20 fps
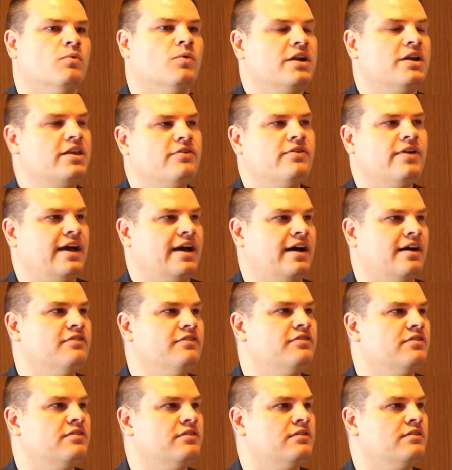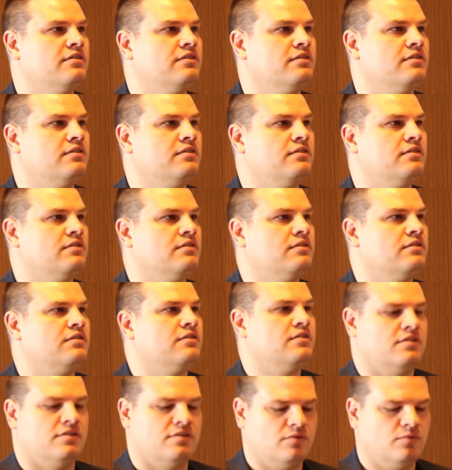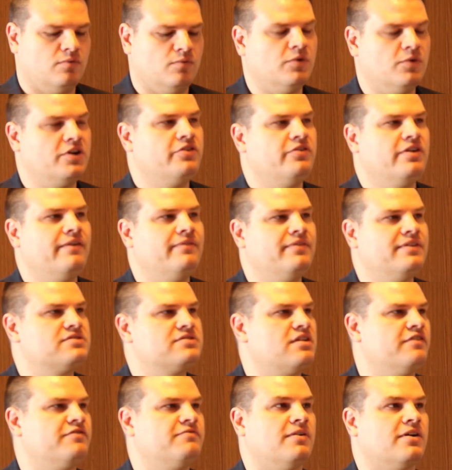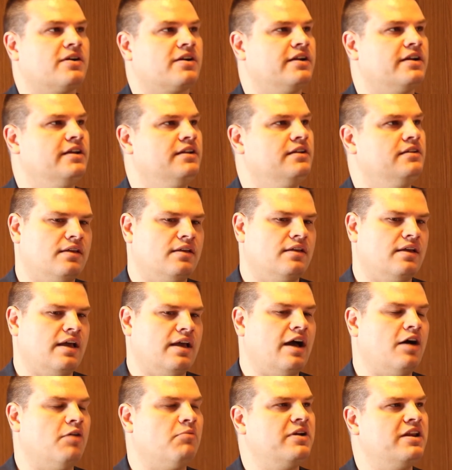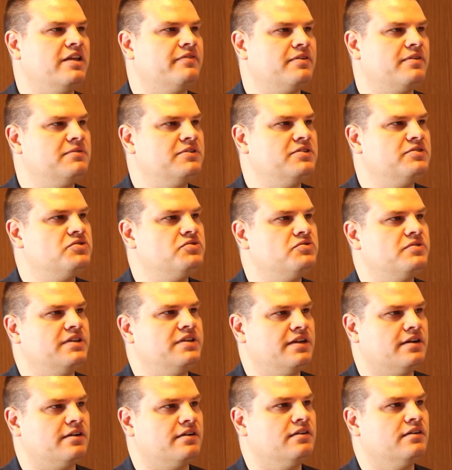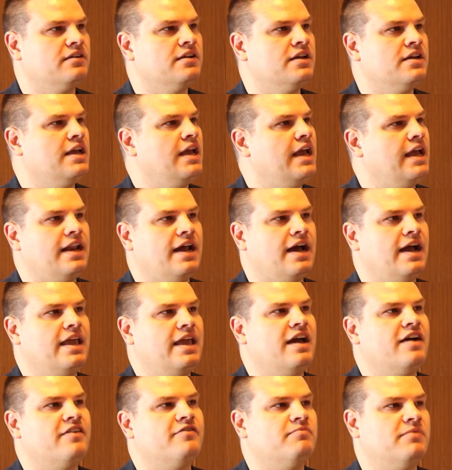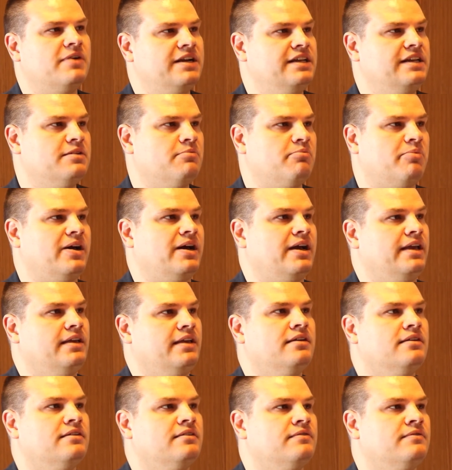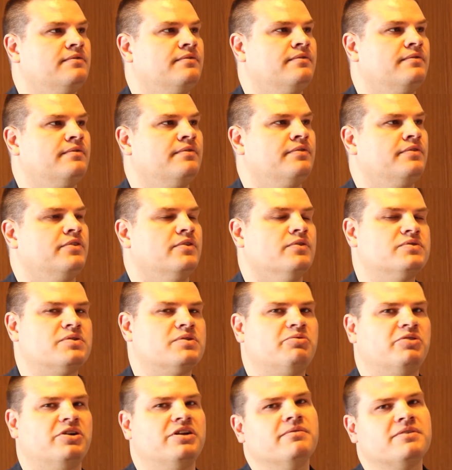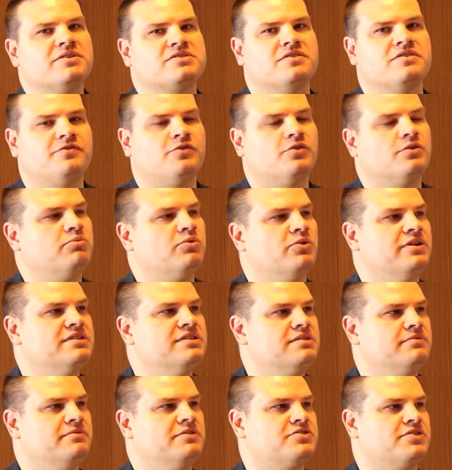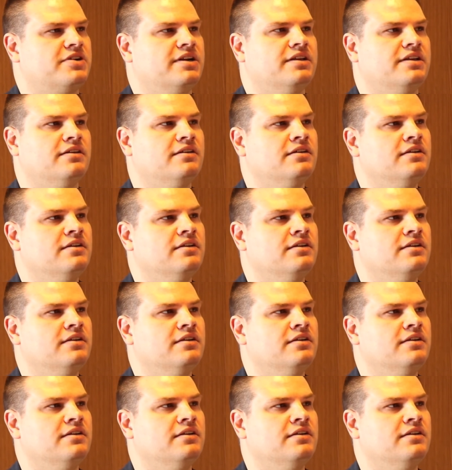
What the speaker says: do you have? What do you have that's off market? How many of them do you do a year? And I have money to buy. Those are pretty much the 4 points that we try to,